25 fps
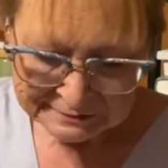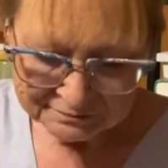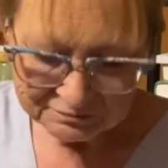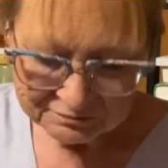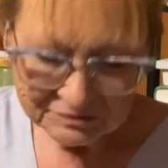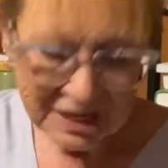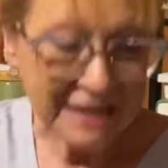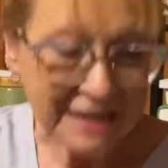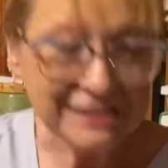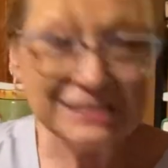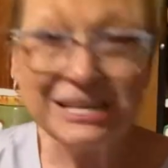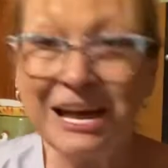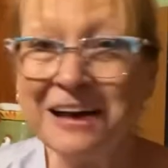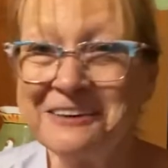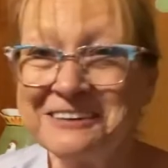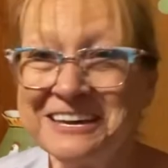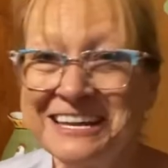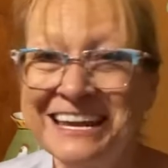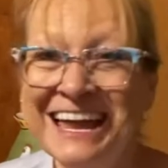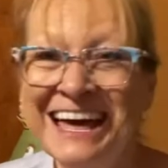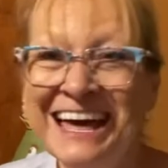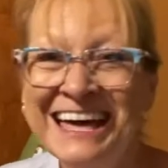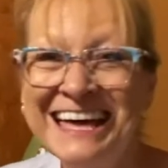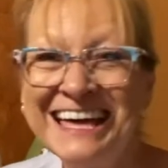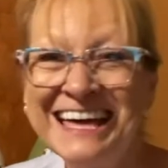I was talking
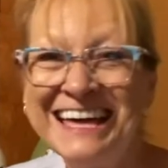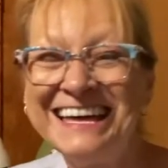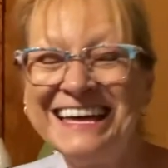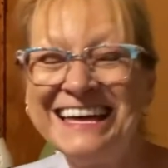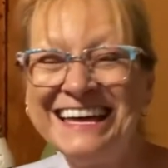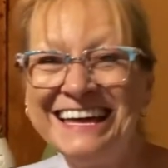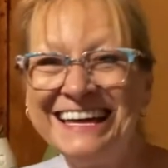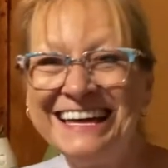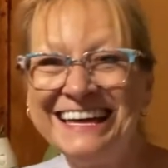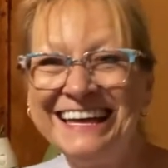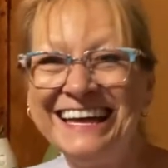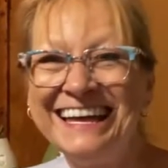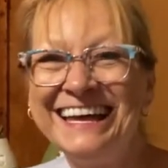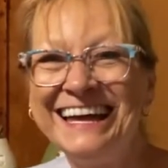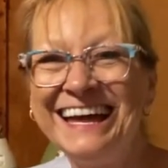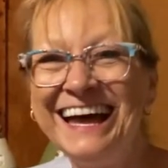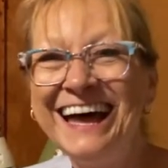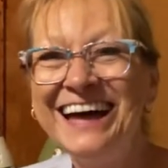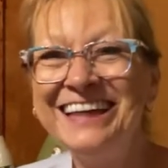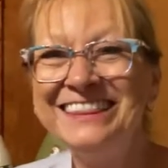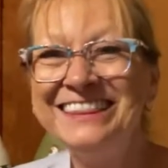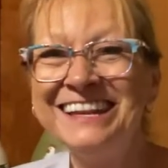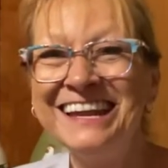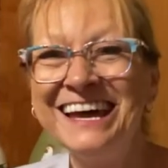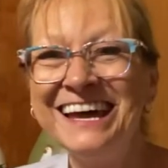
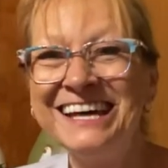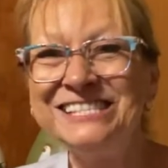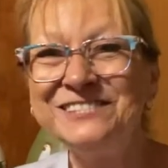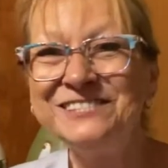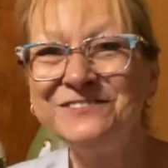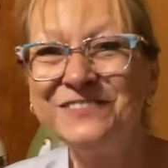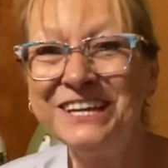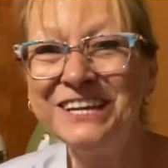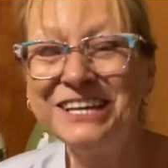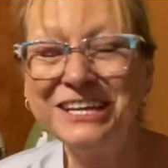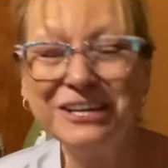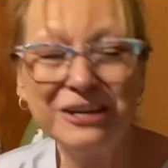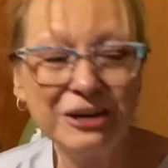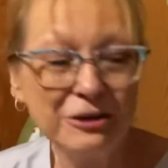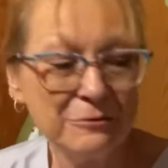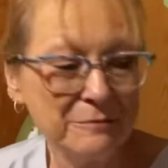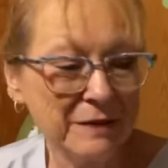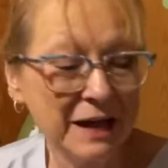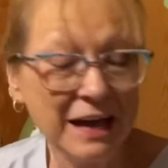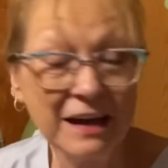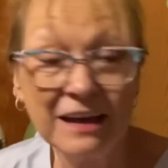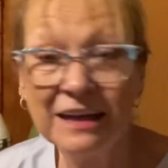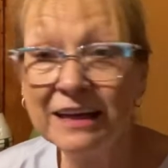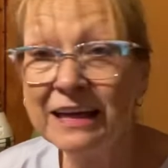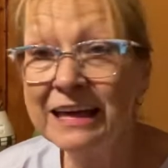on the last video
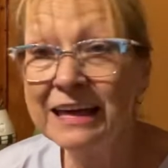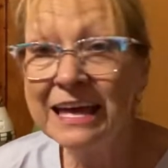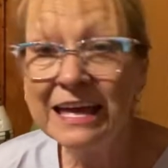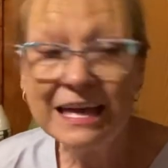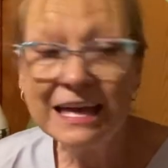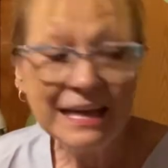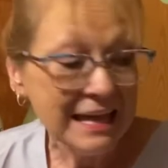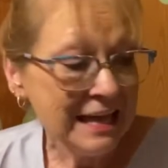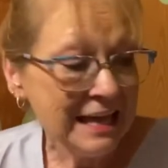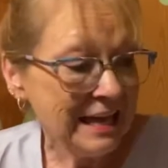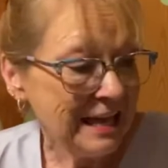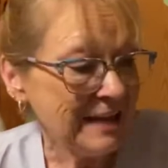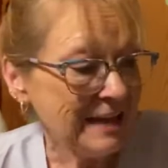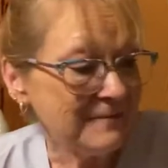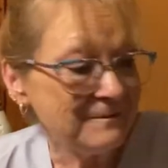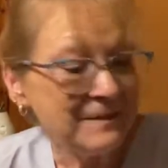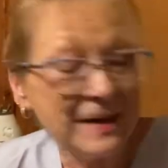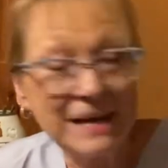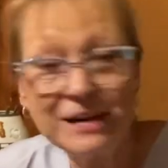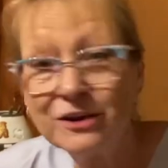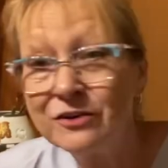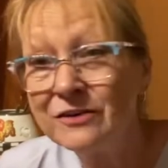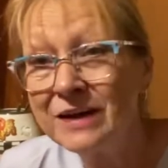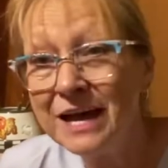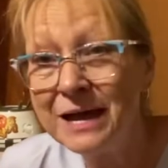about if I
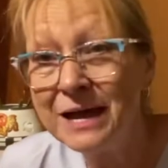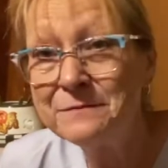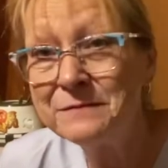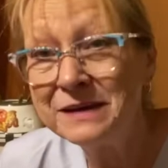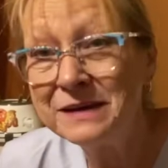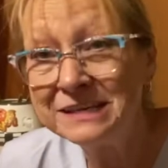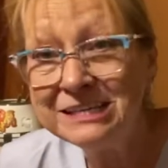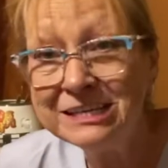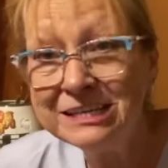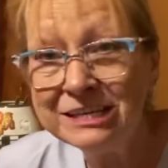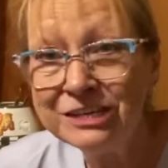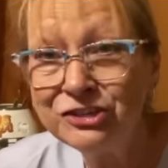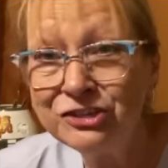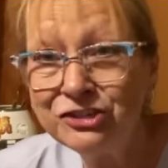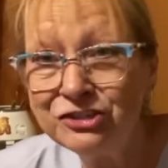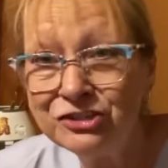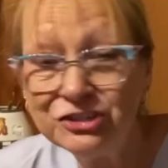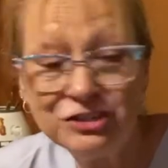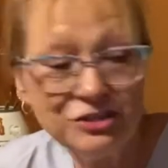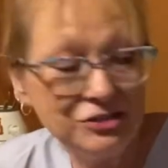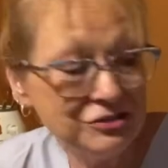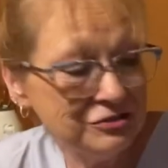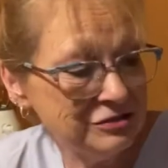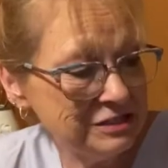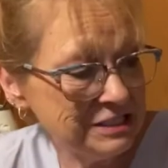don't have my
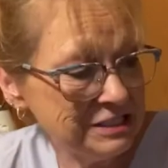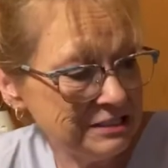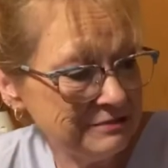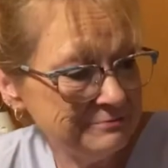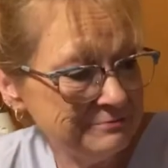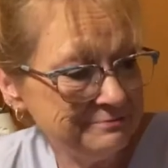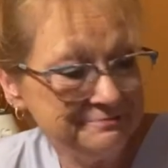tissues,